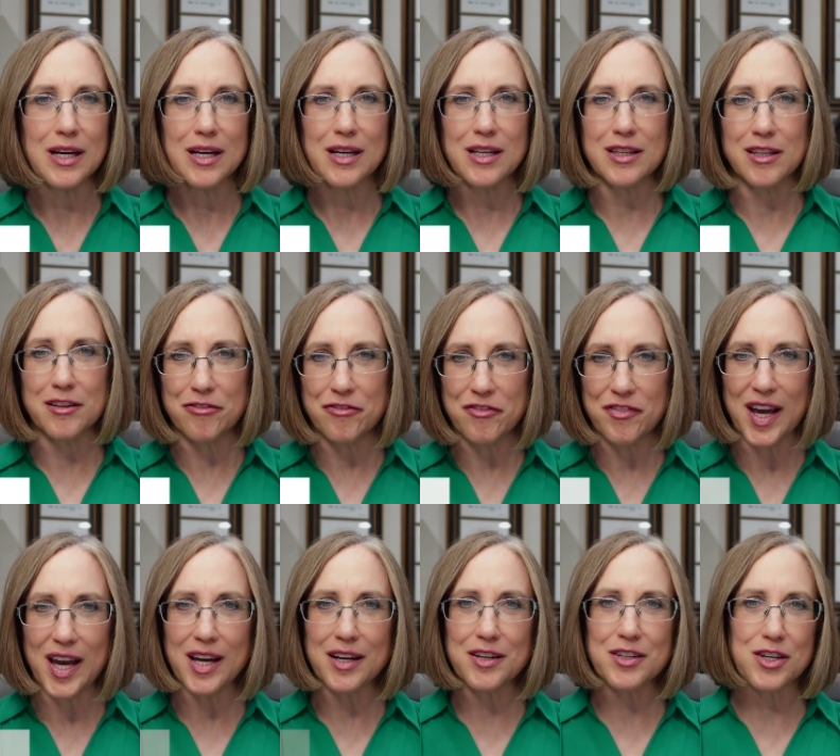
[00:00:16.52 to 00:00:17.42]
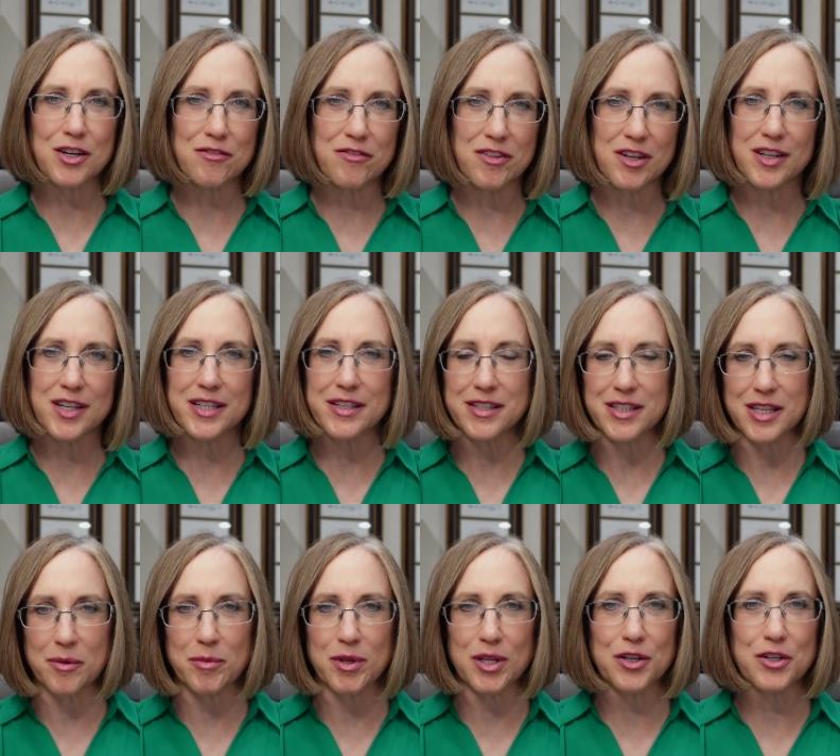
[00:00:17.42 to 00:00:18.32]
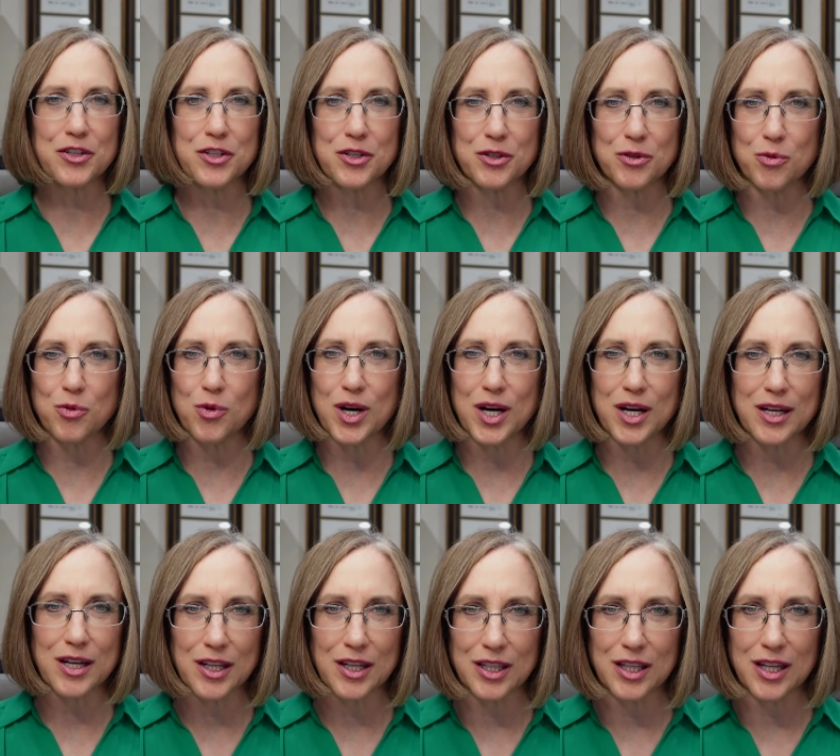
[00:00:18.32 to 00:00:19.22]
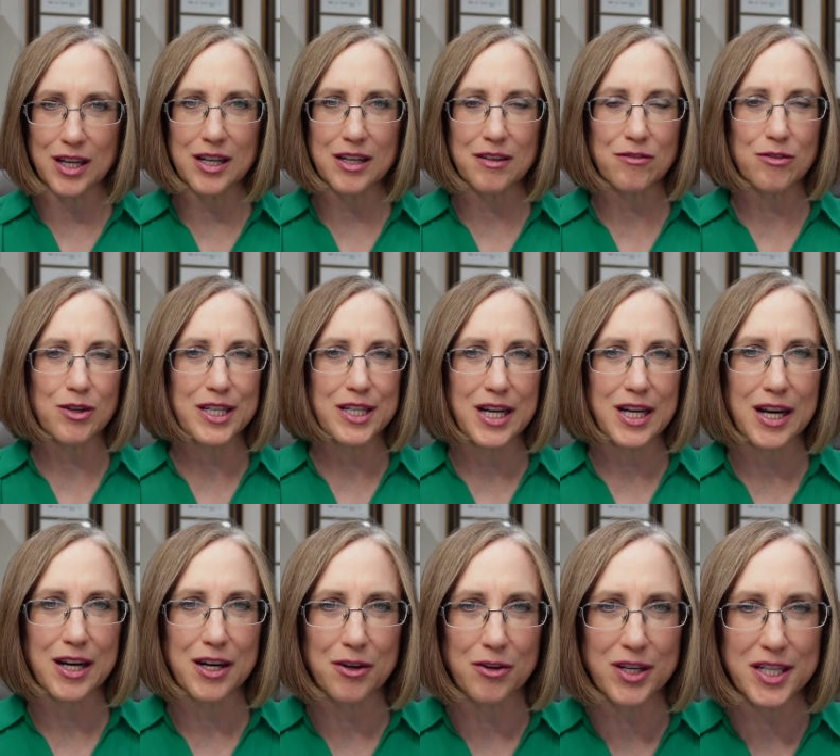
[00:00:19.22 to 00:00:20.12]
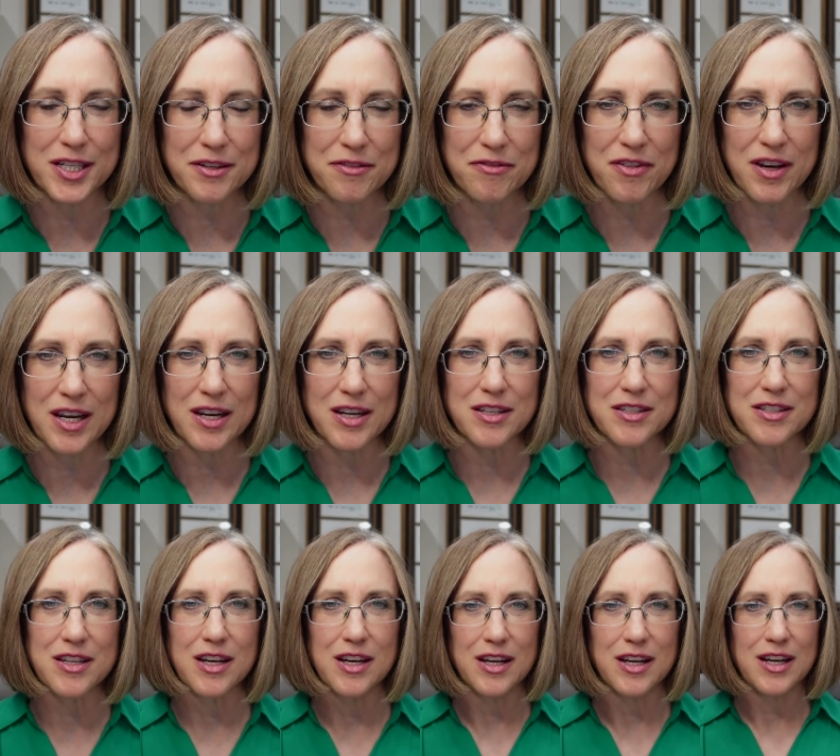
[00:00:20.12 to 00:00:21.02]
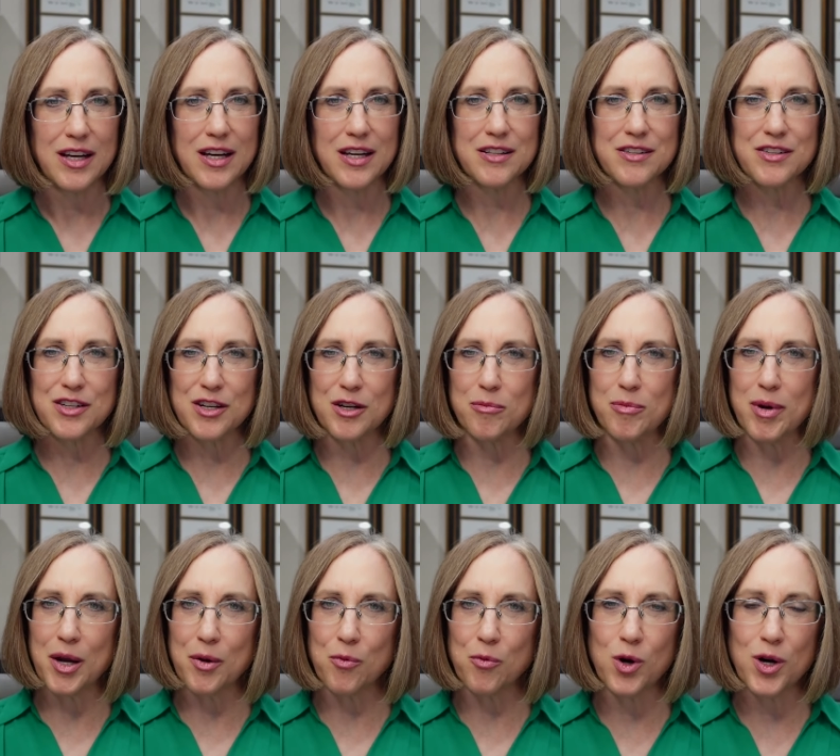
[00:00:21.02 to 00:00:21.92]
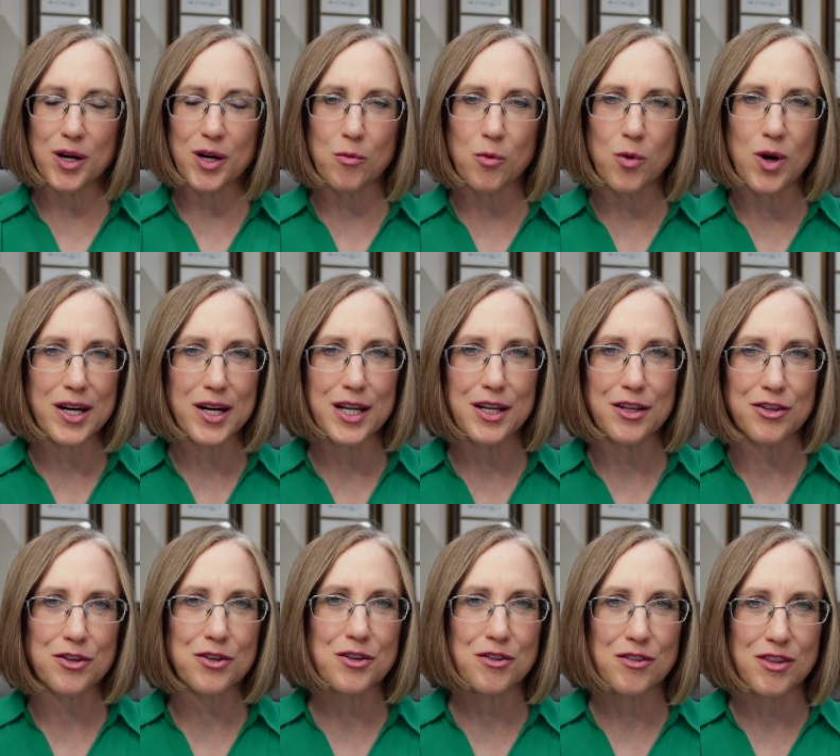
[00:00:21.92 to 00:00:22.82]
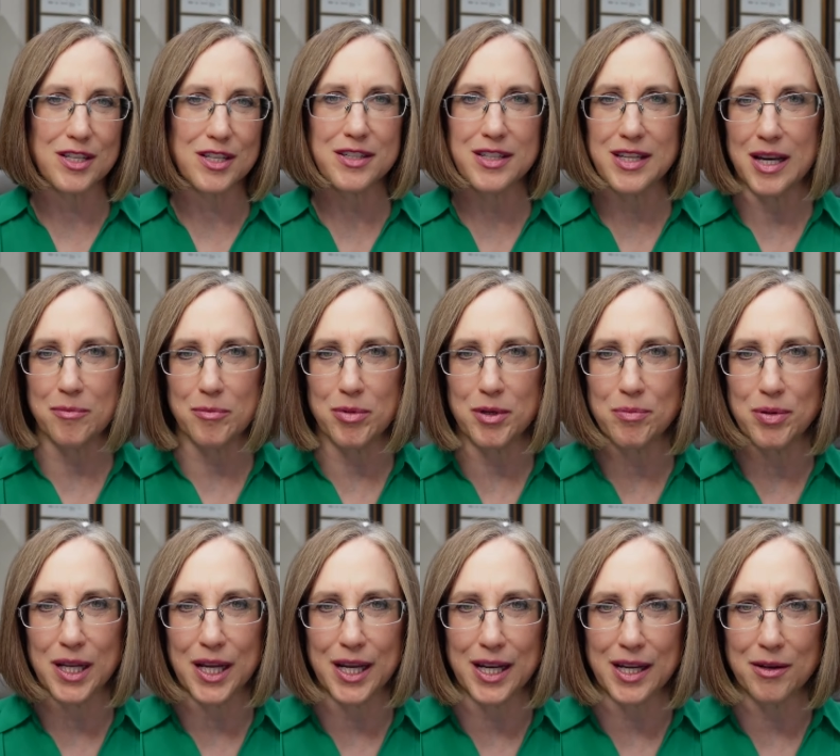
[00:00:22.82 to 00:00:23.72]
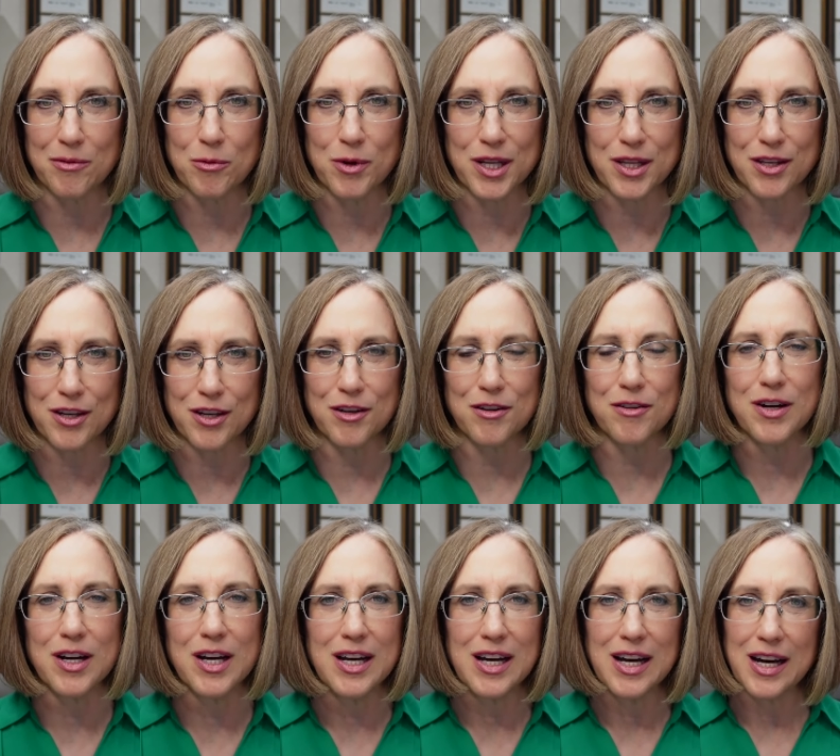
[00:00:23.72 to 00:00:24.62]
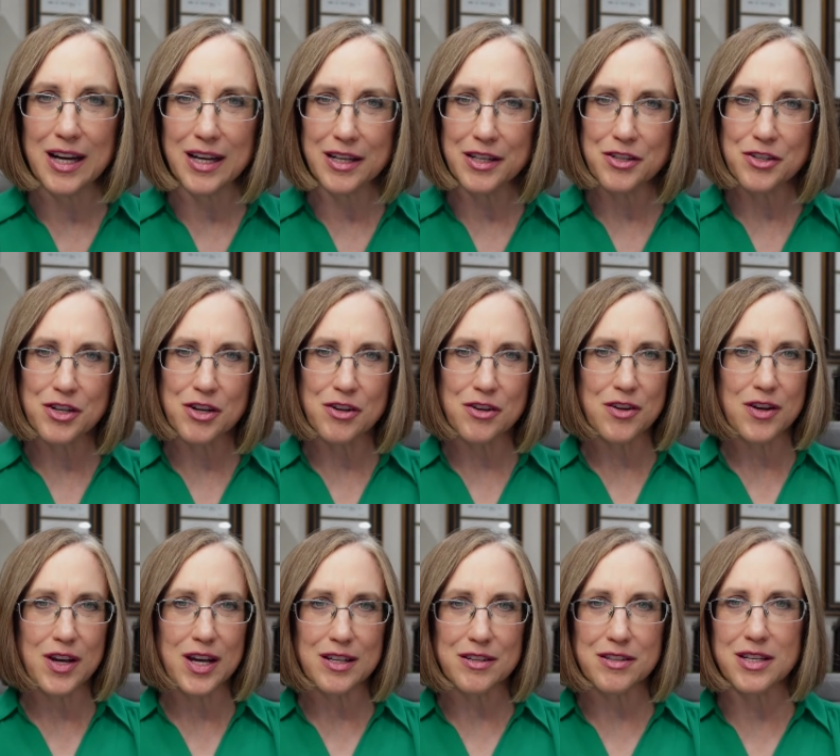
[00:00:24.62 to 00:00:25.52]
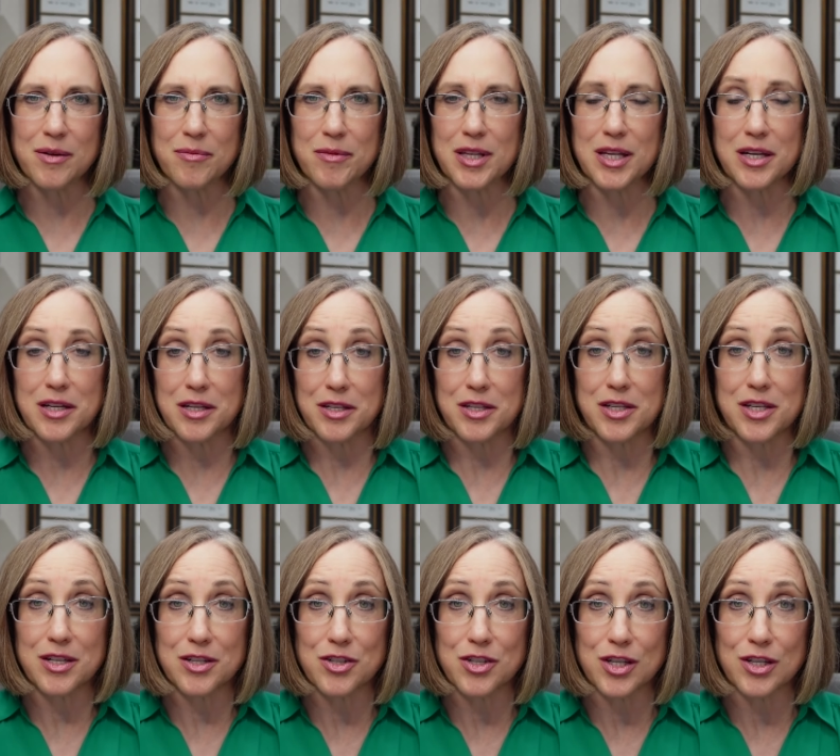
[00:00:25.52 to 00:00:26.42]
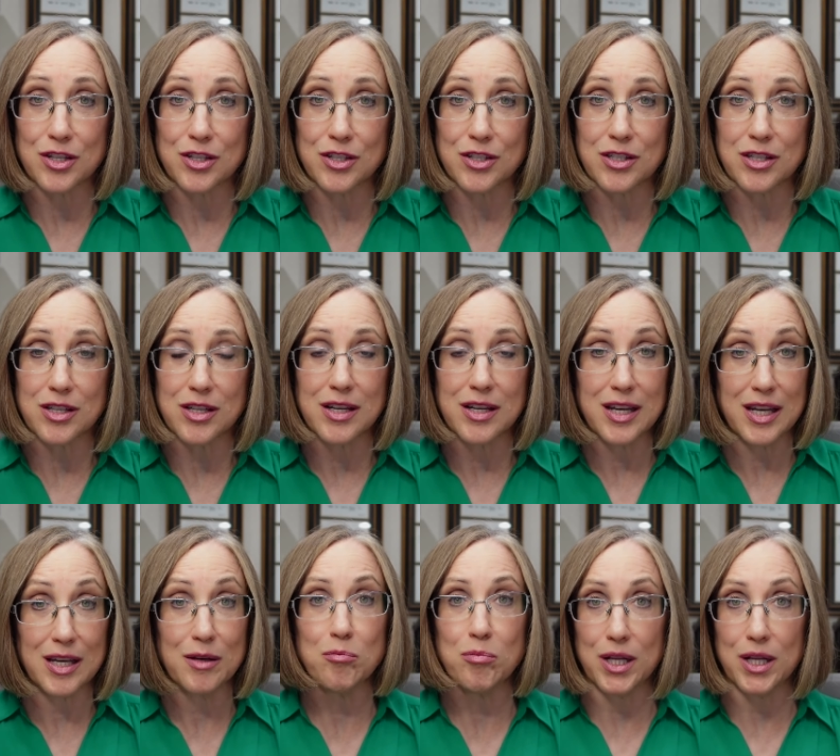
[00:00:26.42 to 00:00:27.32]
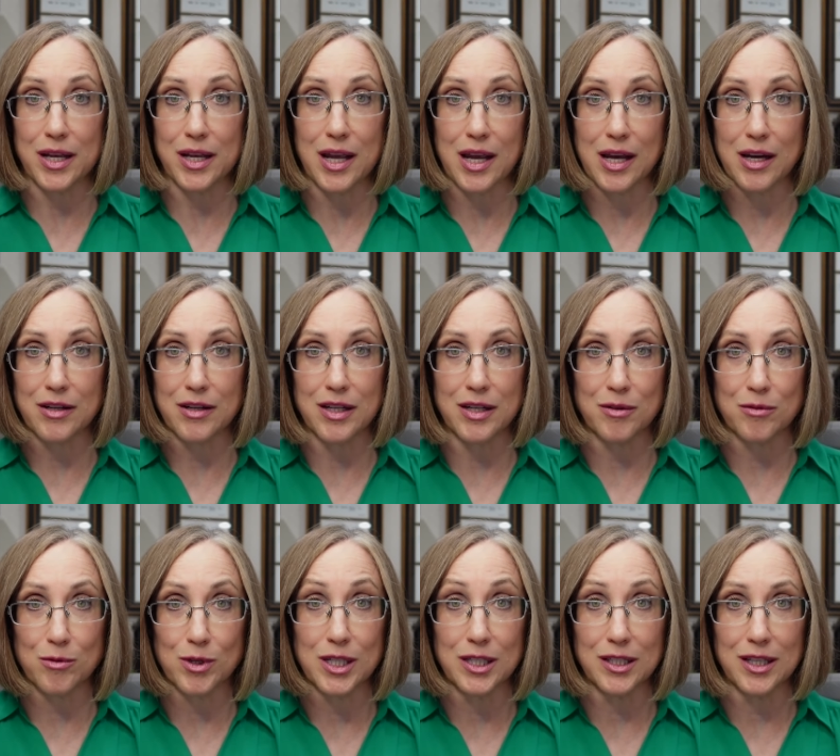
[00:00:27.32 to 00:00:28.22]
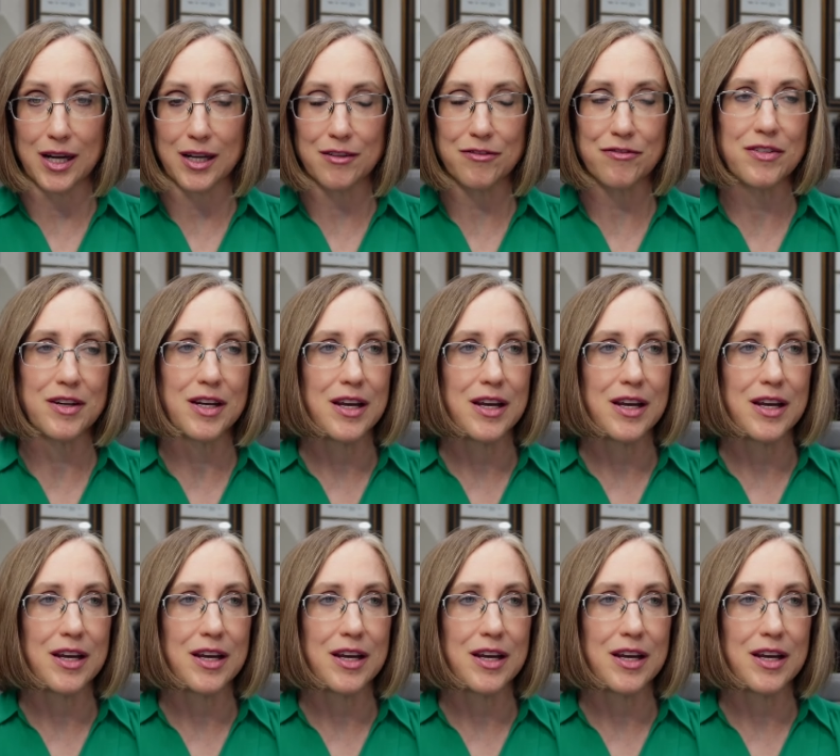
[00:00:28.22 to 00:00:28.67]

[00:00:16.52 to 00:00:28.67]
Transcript: the facts are very similar to what a lot of retirees face. And so by wor- walking through this sample plan with you, I can show you how some of the decisions can play out in real life.